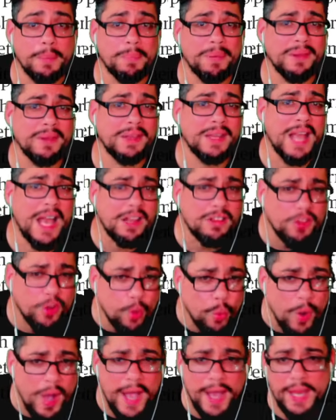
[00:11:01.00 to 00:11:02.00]
but not
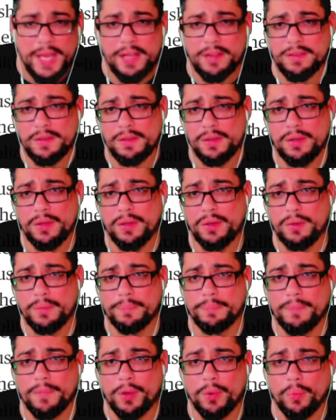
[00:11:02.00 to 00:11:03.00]
quite,
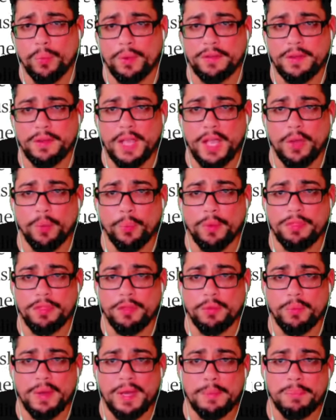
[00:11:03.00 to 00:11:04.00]
once again, with
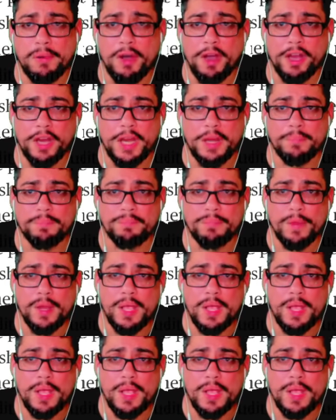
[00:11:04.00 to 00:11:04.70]
the Green Party.